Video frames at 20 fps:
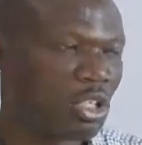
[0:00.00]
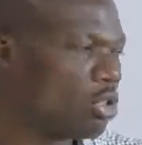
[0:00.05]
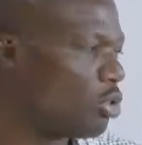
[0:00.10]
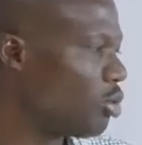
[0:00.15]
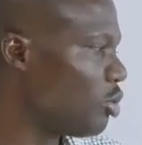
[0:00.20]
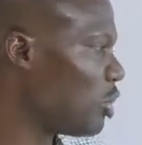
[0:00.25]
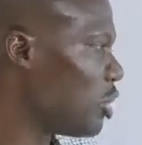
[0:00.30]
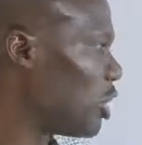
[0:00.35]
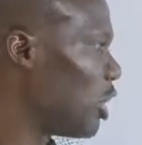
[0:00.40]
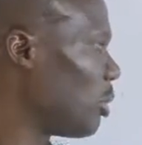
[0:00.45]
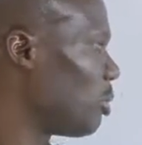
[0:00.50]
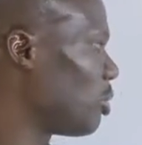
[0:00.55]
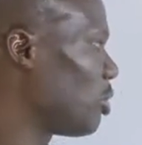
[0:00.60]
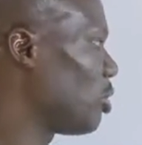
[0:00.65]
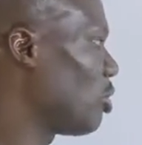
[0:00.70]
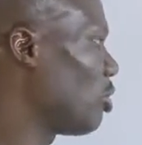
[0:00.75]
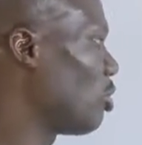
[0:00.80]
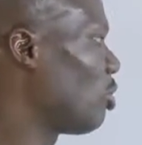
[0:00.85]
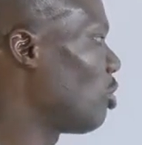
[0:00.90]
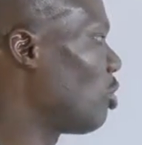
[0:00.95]
2 steps.
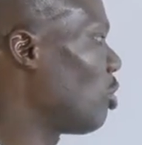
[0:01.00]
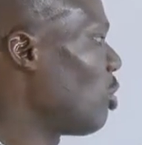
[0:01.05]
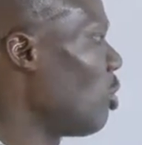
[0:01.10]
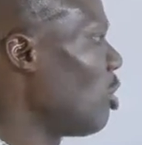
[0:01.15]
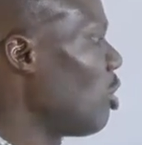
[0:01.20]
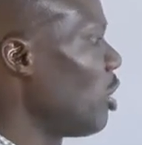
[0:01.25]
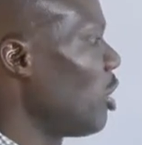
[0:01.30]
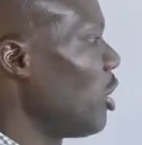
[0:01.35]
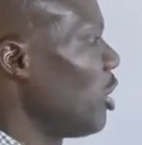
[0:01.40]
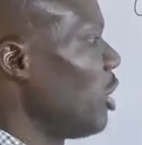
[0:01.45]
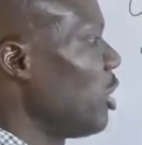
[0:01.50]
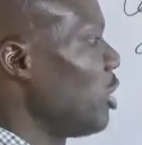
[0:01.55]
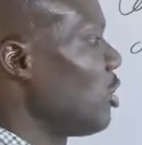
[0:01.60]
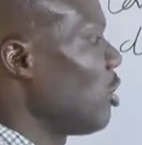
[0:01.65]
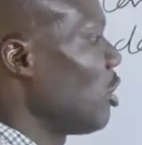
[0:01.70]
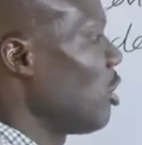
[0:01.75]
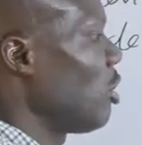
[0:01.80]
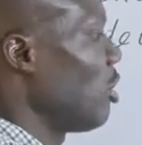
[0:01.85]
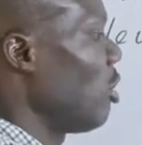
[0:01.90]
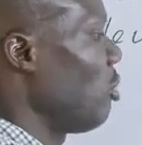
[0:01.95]
So this
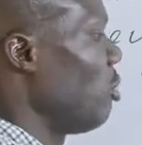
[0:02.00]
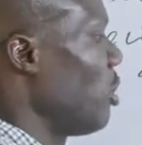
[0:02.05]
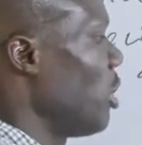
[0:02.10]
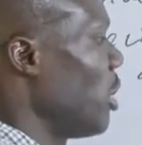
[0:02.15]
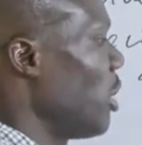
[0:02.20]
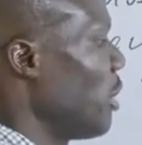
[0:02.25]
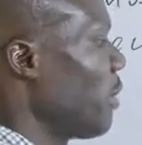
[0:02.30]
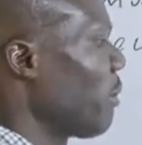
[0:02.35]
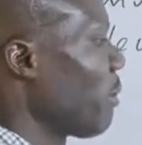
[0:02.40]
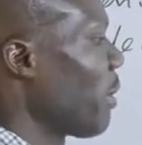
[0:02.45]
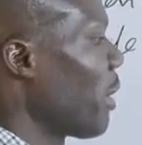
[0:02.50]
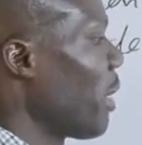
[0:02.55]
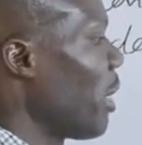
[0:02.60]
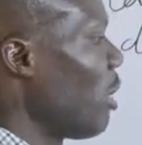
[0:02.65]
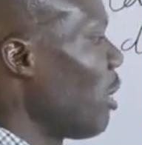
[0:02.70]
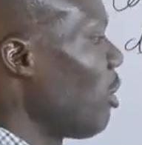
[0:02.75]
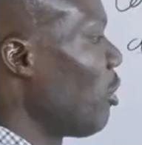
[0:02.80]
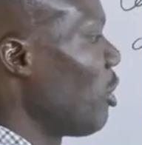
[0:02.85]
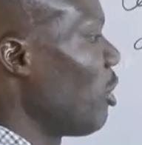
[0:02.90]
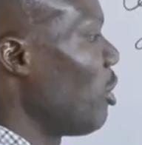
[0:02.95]
one will be,
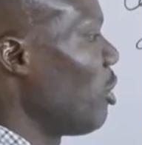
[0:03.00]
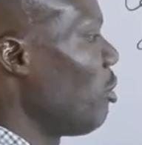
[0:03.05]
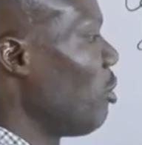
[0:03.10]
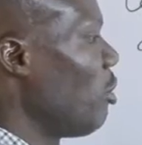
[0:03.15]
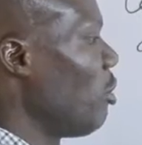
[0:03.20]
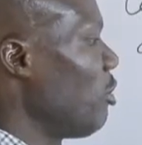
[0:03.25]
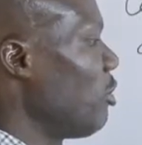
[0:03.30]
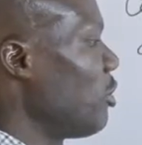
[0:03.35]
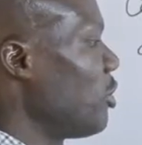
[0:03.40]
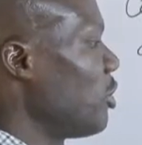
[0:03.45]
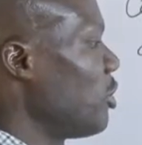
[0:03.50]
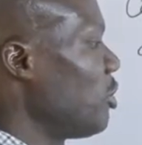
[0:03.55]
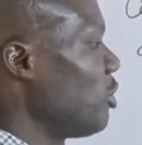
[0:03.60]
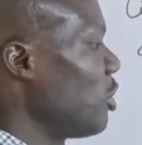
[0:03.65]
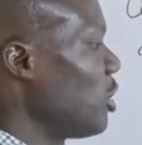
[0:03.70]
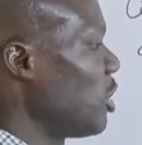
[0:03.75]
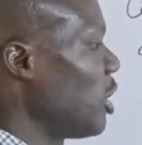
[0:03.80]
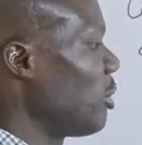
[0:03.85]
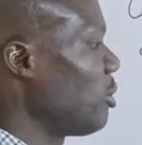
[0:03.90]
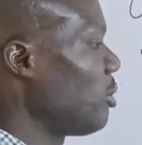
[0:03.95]
when you move 2
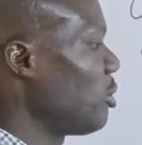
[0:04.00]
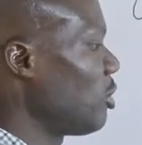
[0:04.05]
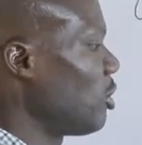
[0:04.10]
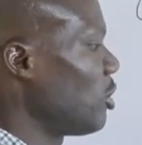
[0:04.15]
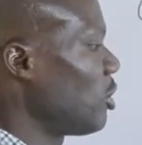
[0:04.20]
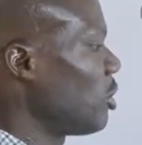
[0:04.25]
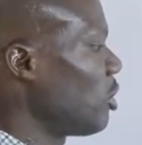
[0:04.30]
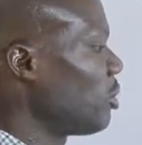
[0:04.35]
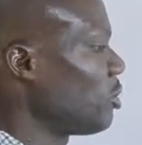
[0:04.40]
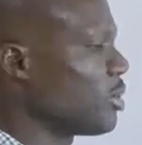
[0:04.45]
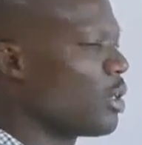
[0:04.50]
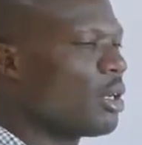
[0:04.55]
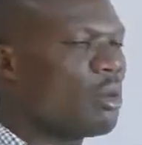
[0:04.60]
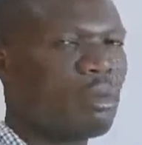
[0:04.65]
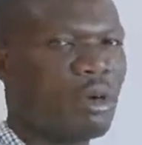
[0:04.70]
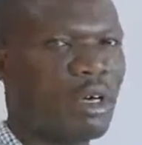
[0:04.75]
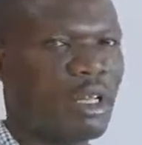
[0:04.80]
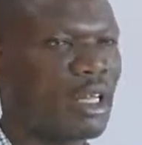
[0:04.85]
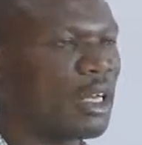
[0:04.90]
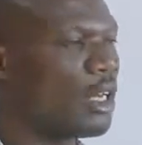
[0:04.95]
steps, you'll stop
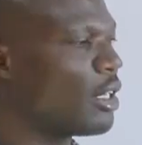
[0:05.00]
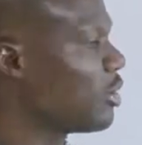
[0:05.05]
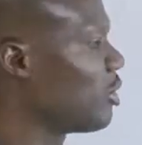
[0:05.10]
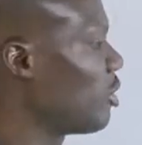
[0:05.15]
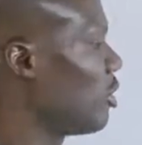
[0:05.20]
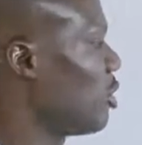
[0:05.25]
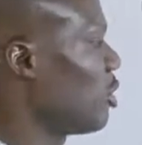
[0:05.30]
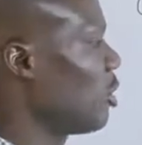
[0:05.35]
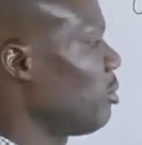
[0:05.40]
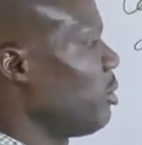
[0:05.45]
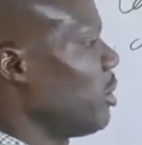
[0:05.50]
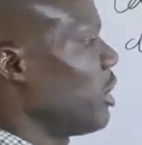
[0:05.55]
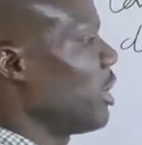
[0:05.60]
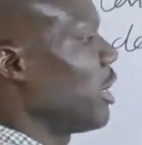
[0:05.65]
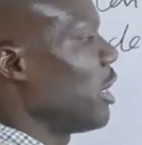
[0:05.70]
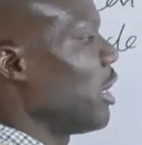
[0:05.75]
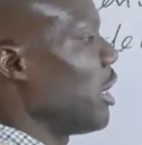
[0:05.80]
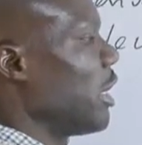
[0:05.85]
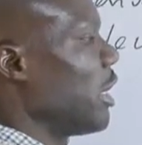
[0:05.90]
somewhere there. So it will be